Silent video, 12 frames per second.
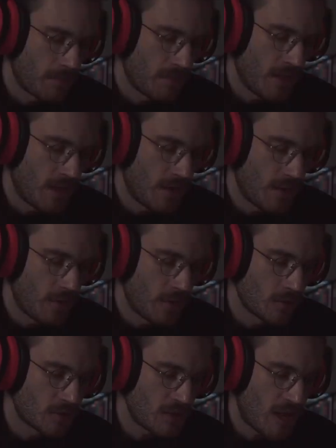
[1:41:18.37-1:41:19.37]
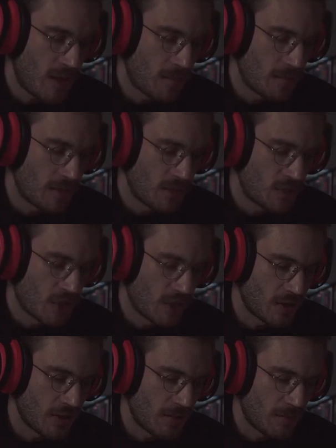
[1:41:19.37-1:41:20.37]
Then Ugo Sam did
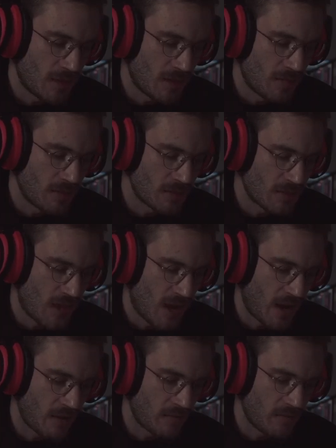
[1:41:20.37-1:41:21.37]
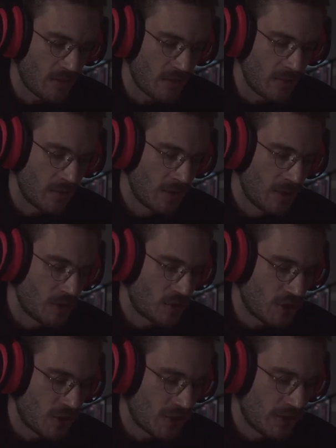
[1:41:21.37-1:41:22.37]
juggling, magnificent high-flown
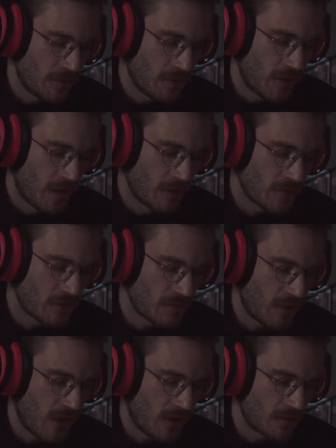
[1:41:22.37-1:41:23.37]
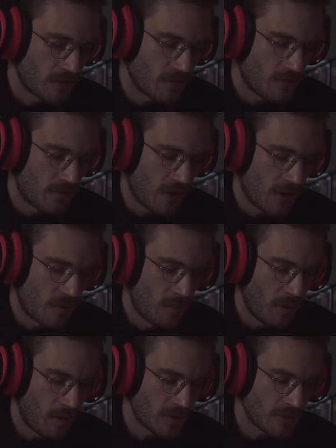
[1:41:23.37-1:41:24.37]
juggling with hundreds of knives and
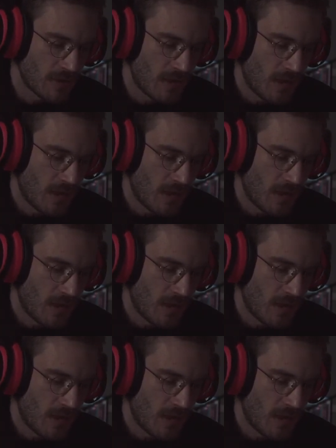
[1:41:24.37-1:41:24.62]
fireballs,